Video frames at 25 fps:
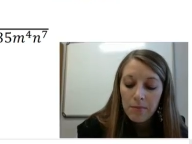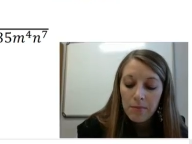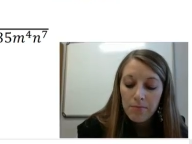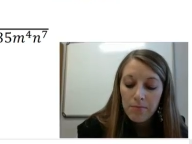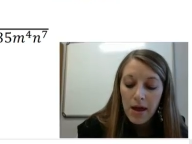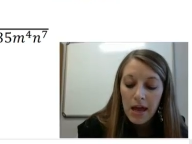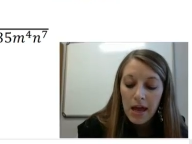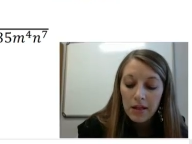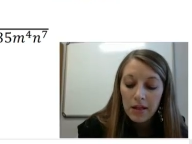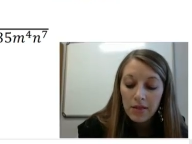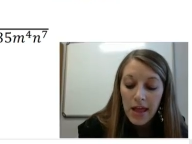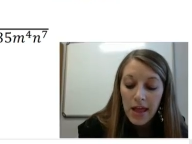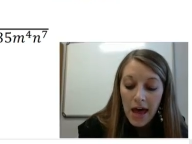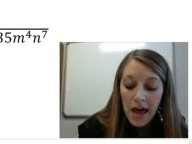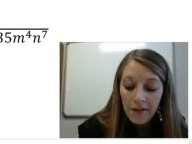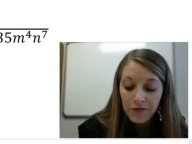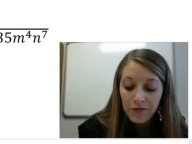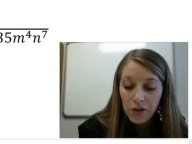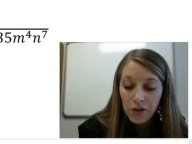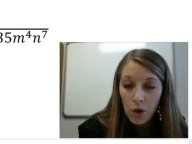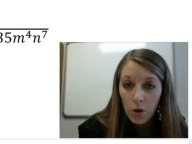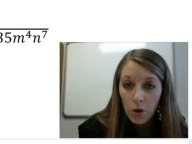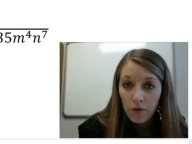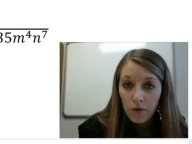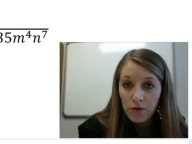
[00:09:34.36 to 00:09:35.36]
And my
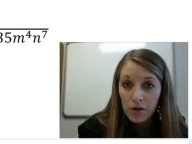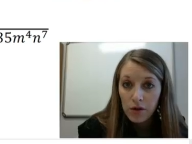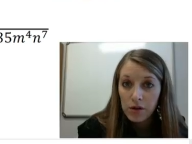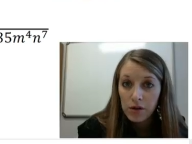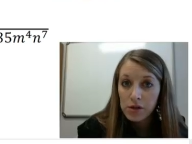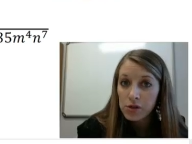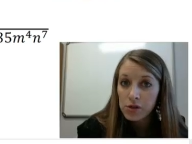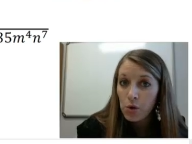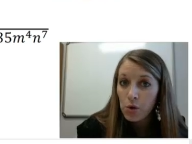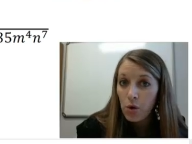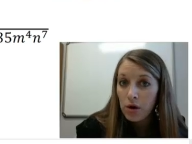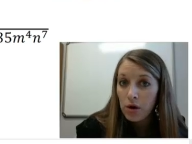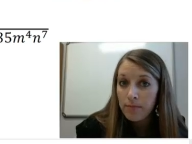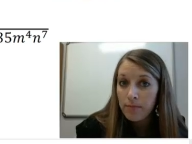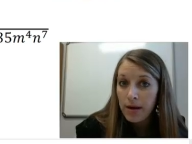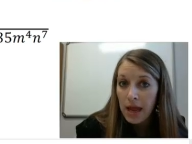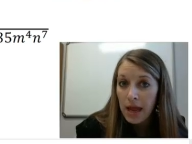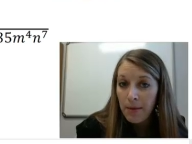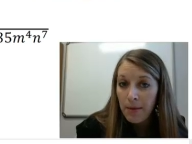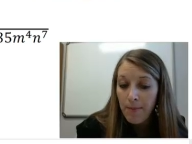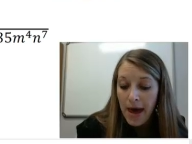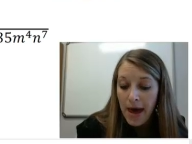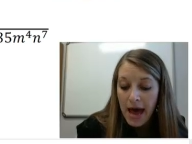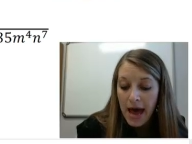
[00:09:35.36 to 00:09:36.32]
leftovers or my